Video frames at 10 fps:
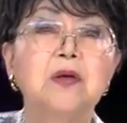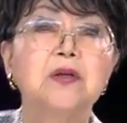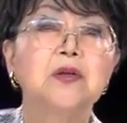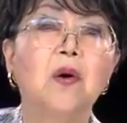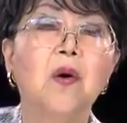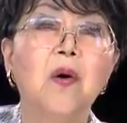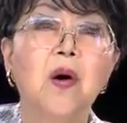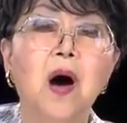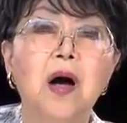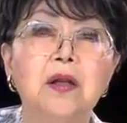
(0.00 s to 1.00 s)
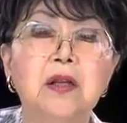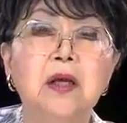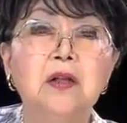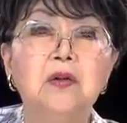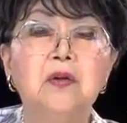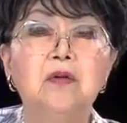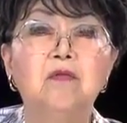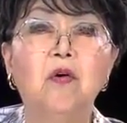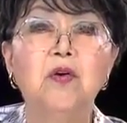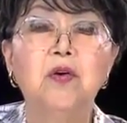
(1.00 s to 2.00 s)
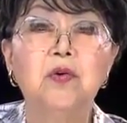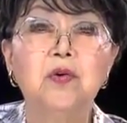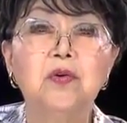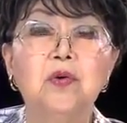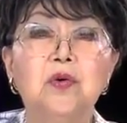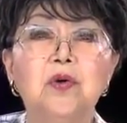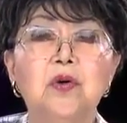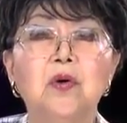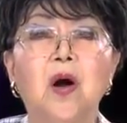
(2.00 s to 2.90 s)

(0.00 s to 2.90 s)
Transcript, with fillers: so i need for you to